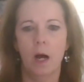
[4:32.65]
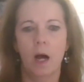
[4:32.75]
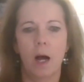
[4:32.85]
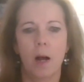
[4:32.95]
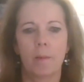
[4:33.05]

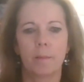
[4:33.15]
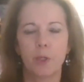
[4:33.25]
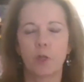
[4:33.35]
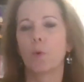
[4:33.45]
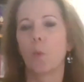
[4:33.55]
uh,
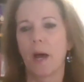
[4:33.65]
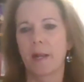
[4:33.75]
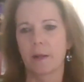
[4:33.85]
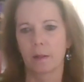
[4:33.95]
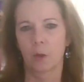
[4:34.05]
beautiful
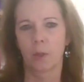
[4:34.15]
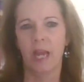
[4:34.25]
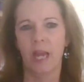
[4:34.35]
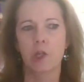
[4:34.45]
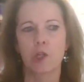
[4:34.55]
wedding
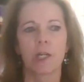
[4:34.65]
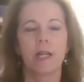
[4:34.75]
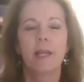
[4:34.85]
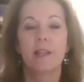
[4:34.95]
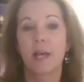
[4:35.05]
location.